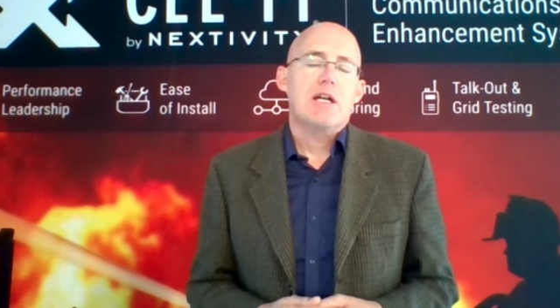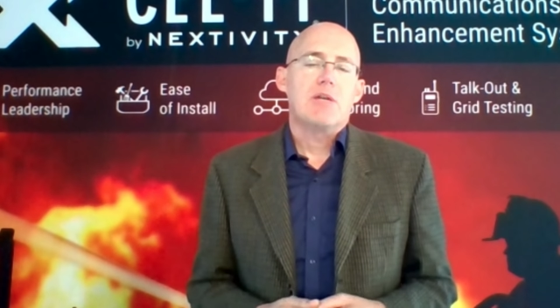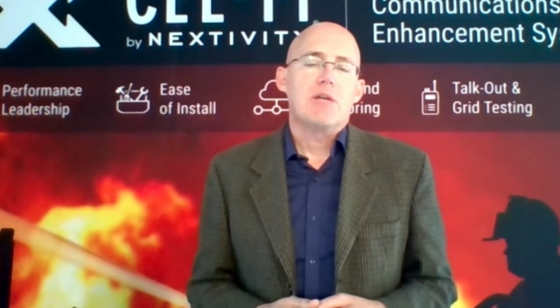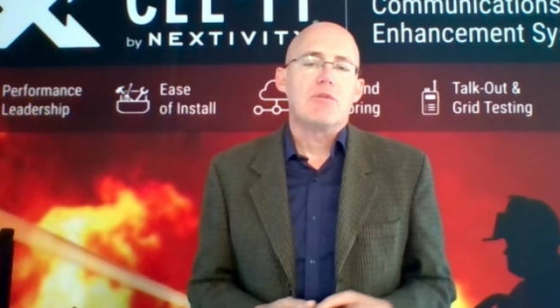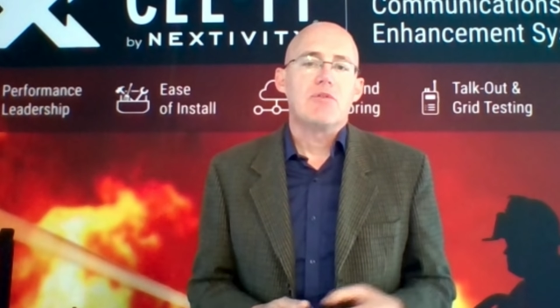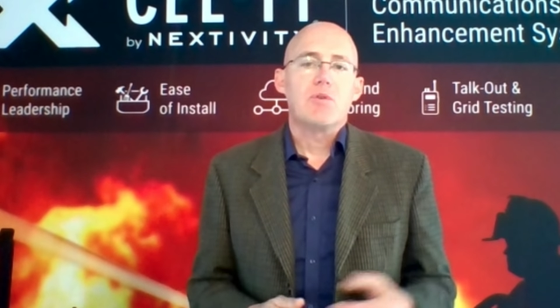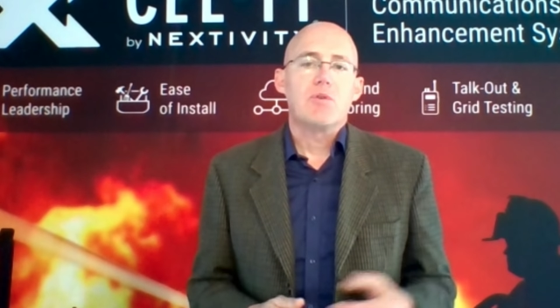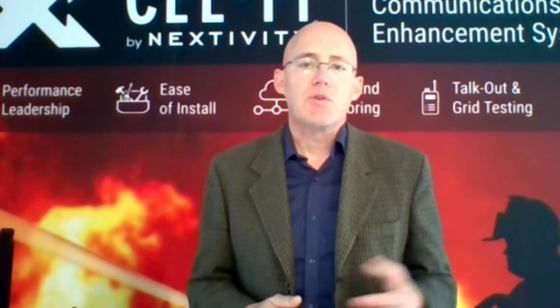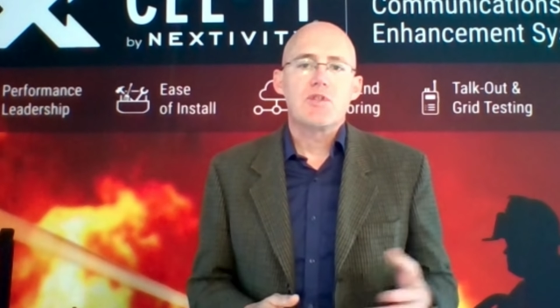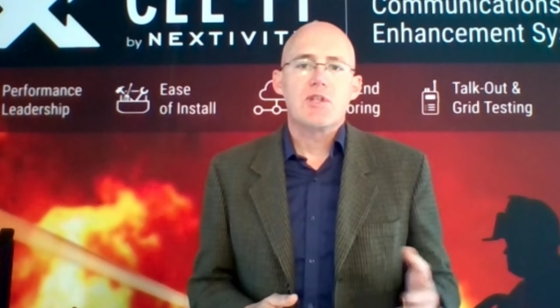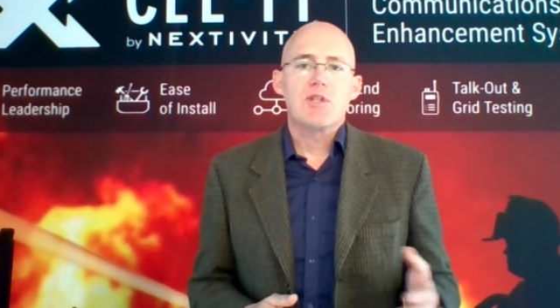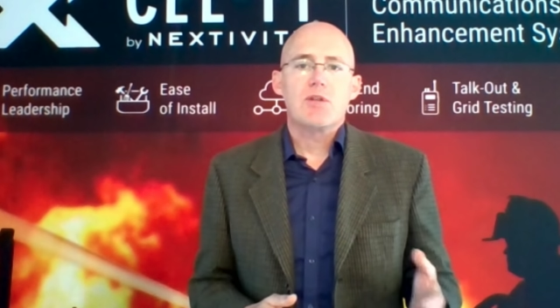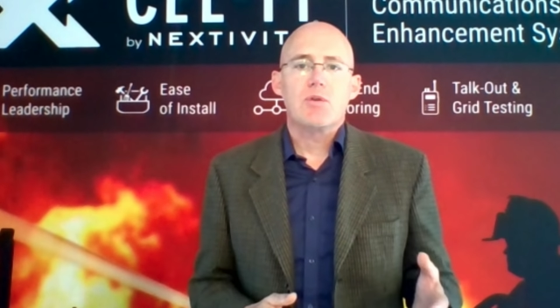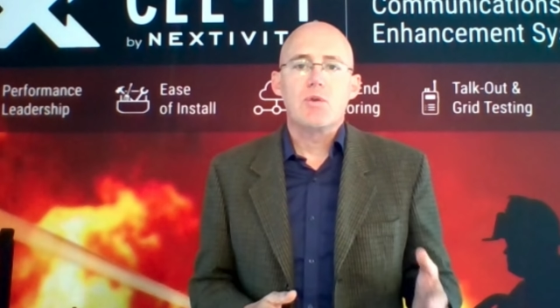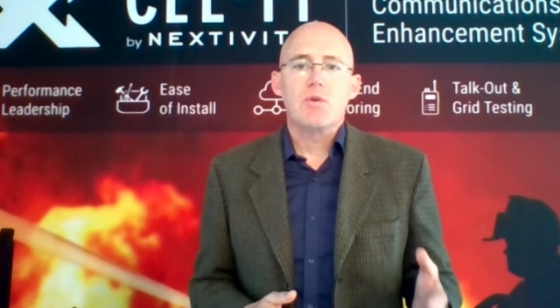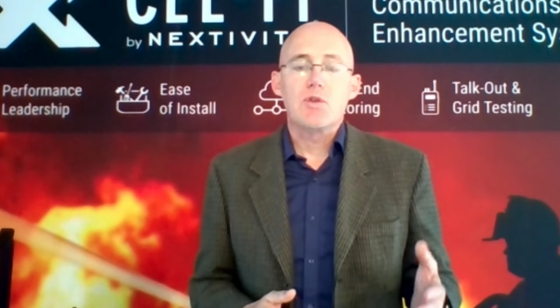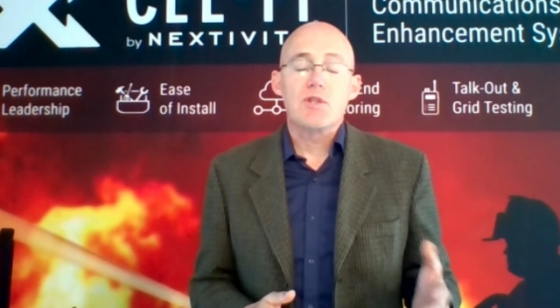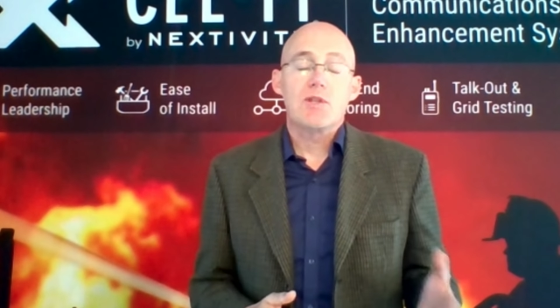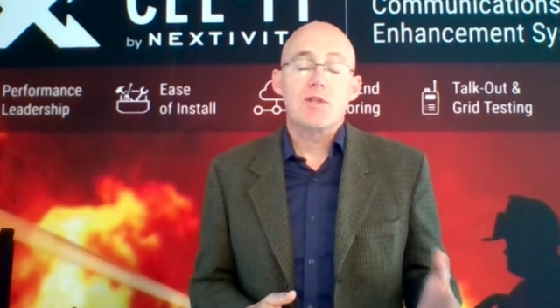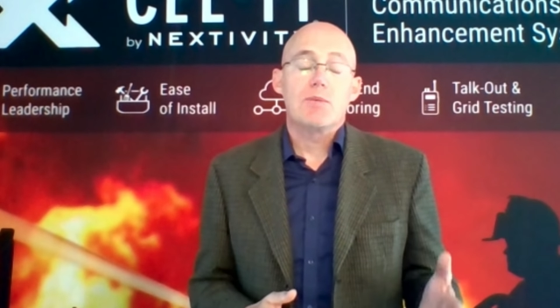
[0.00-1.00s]

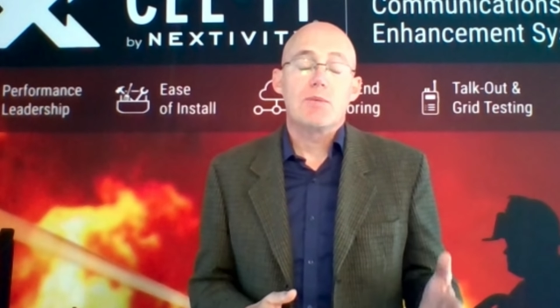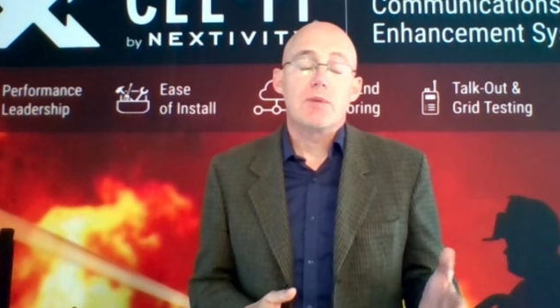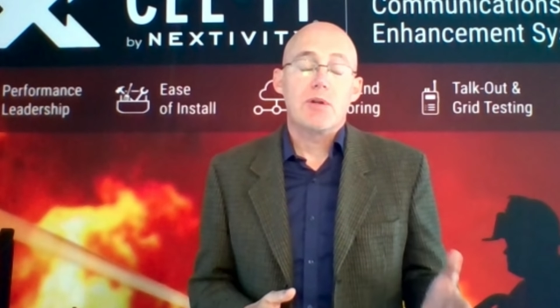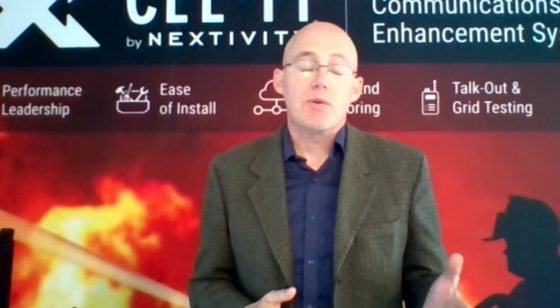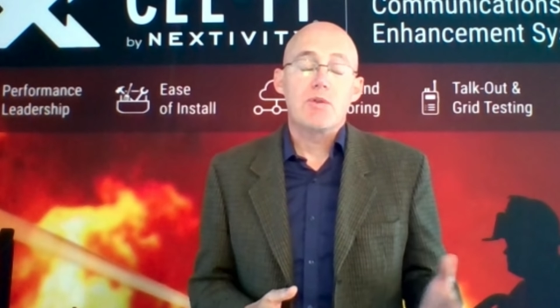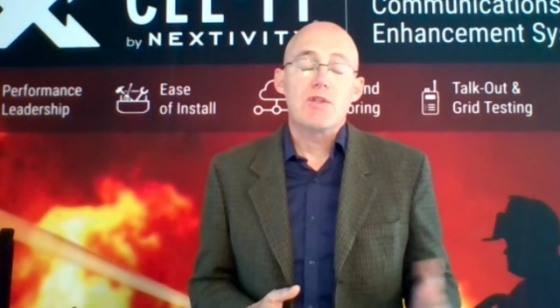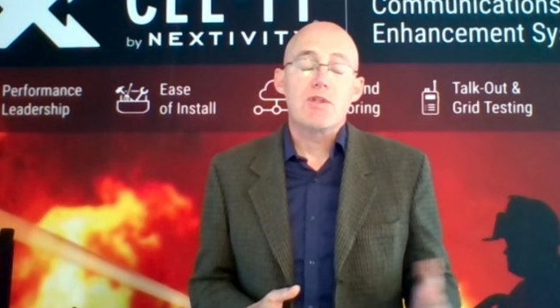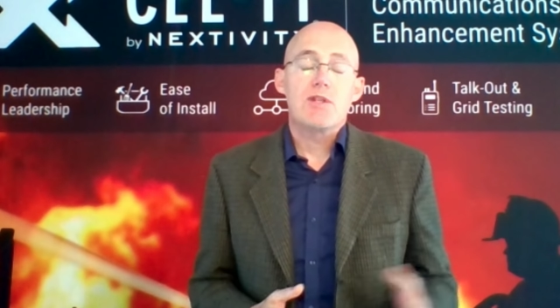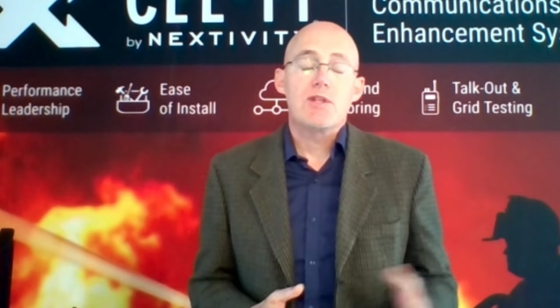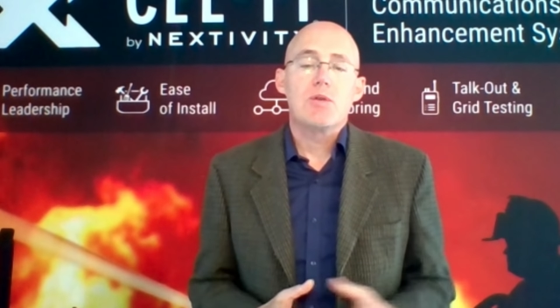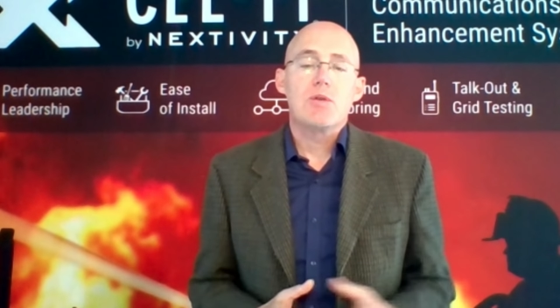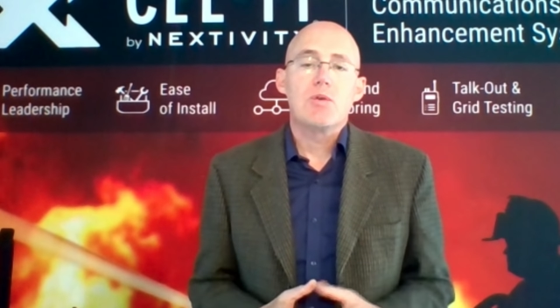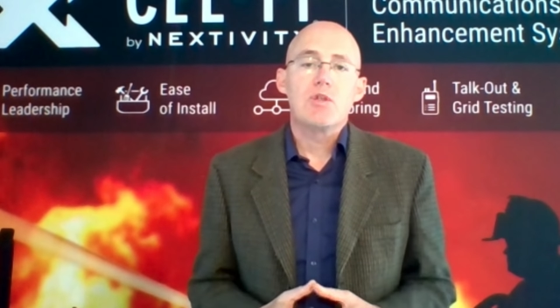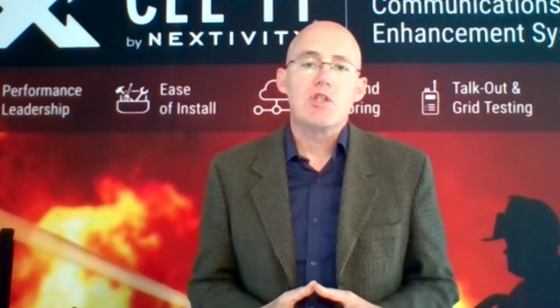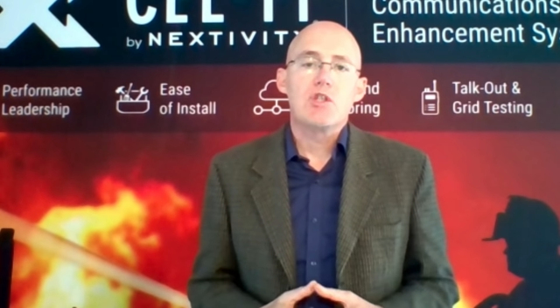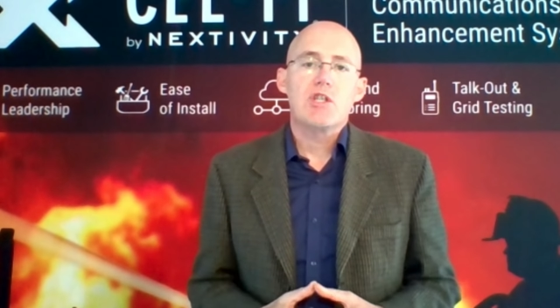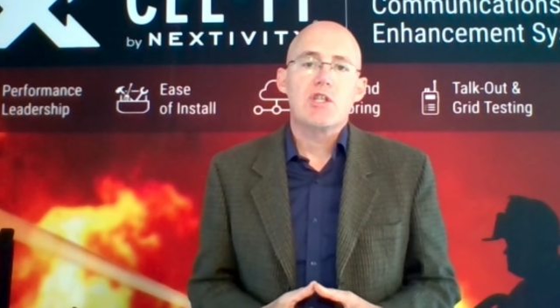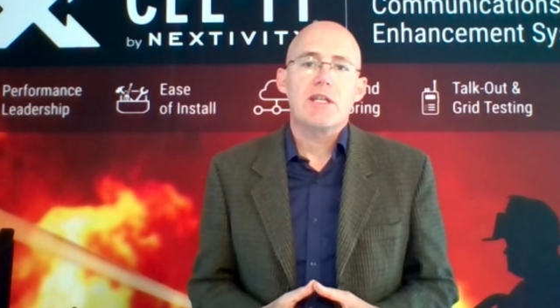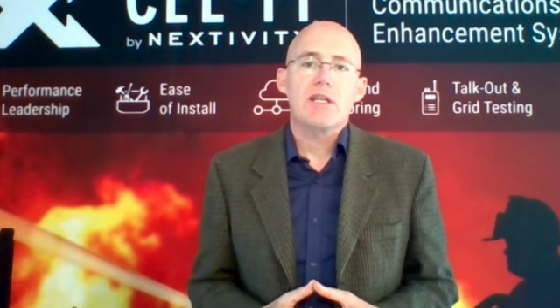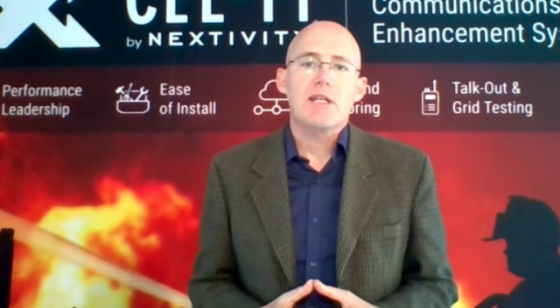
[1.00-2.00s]
We are also
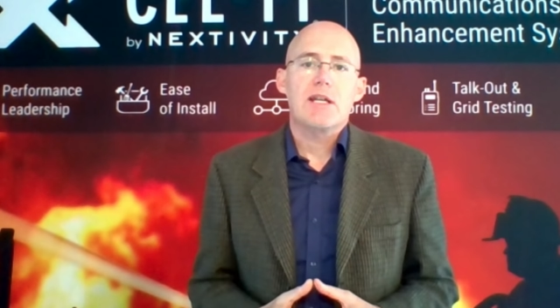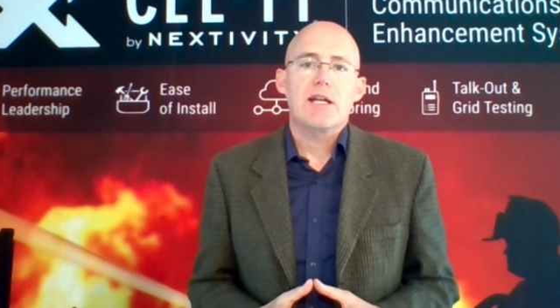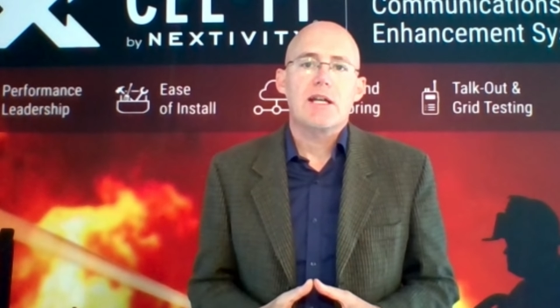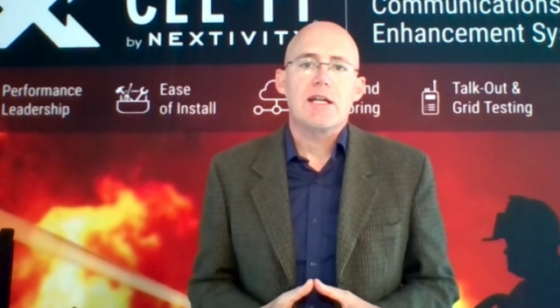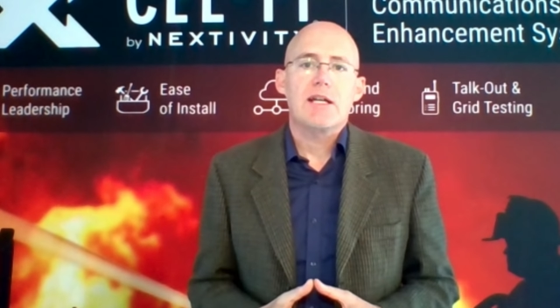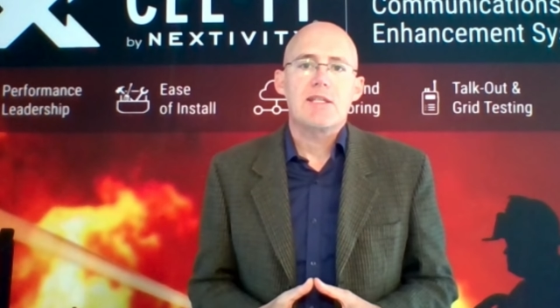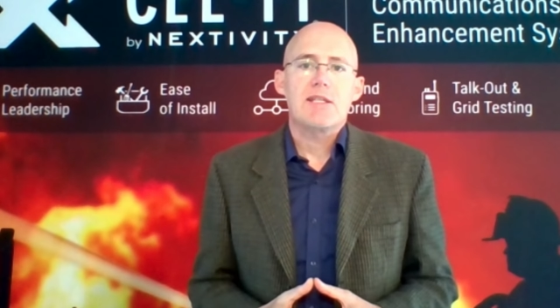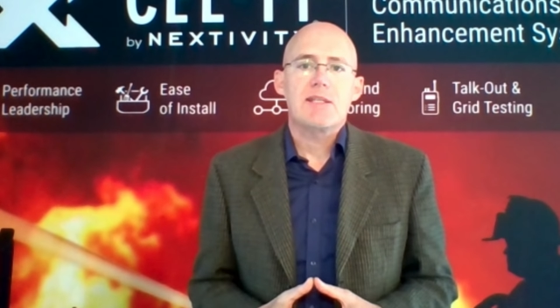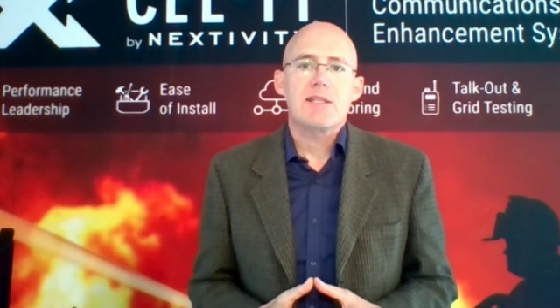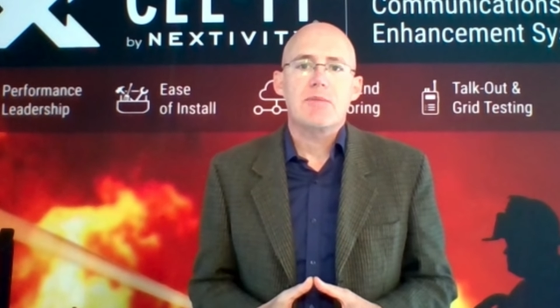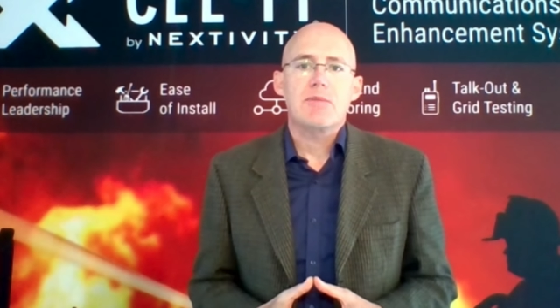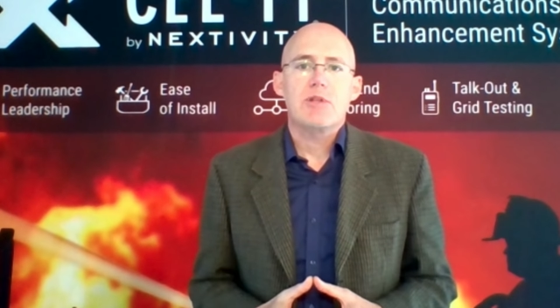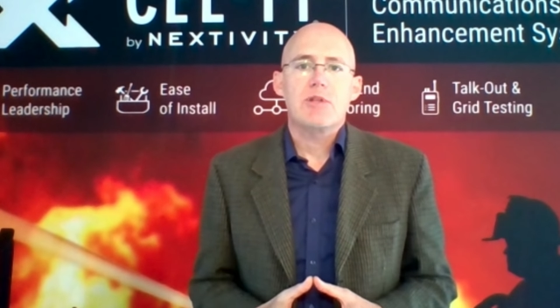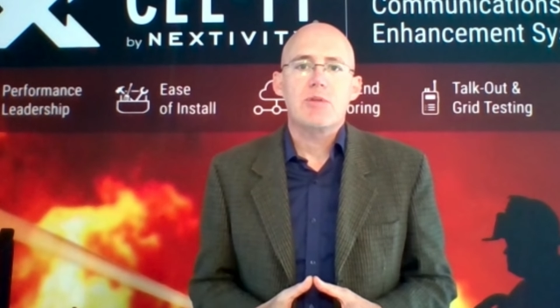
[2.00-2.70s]
launching something